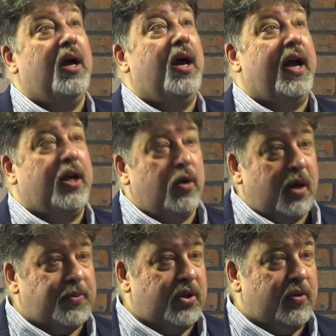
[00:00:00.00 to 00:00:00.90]
I go
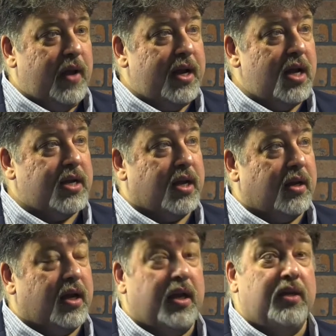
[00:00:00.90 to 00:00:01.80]
up to the Red Onion.
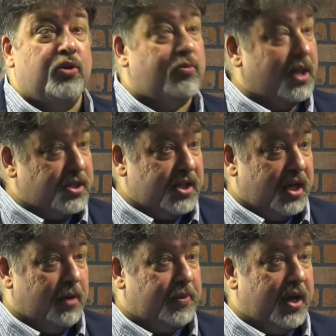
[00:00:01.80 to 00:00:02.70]
I do my
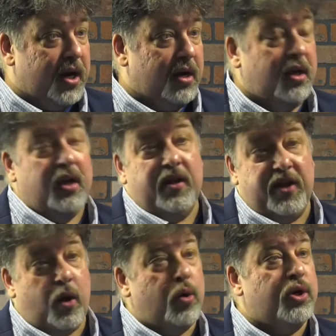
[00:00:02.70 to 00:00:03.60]
set up there.
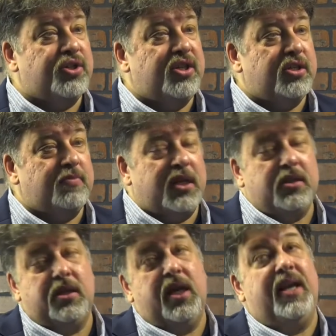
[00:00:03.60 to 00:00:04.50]
The owner sees my
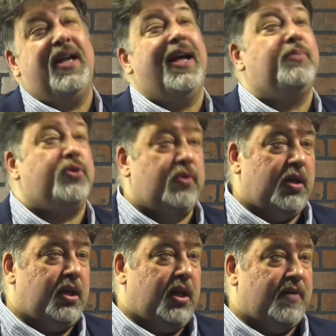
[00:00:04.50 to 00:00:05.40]
set. He
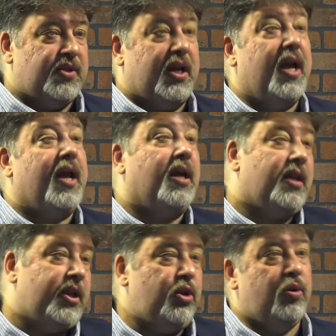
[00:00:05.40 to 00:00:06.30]
absolutely loves it. Hey, I'd
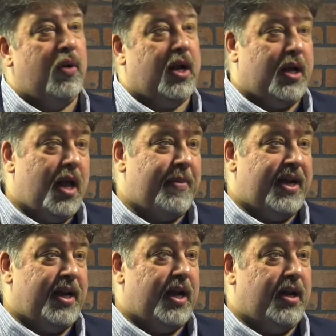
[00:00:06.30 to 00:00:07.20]
like you to run a
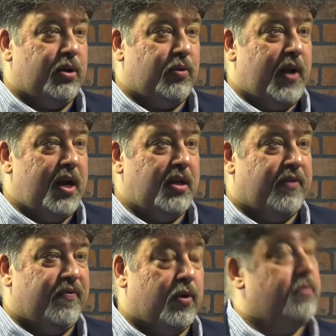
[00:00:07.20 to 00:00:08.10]
comedy night here at the Red
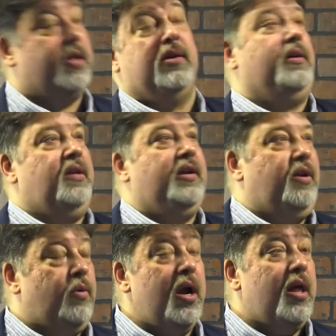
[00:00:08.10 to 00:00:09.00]
Onion for me.
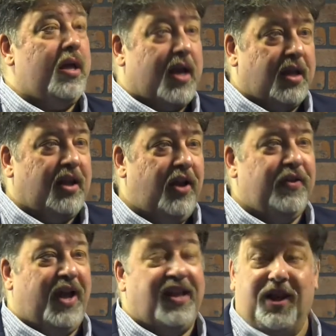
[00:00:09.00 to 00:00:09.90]
Really?
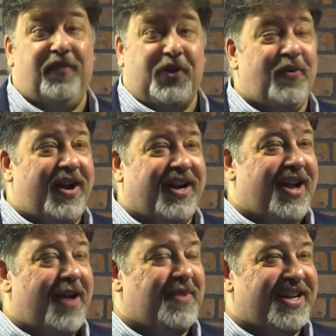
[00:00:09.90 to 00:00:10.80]
I'd love to run a
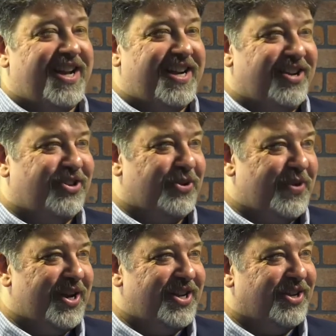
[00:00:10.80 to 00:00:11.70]
comedy night here at the
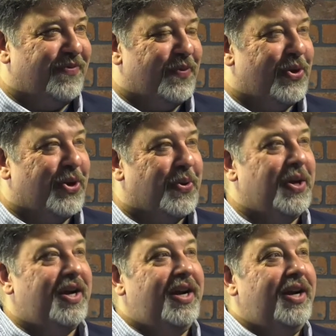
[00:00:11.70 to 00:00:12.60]
Red Onion for you.
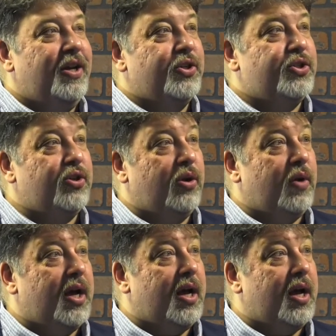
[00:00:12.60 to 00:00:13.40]
So,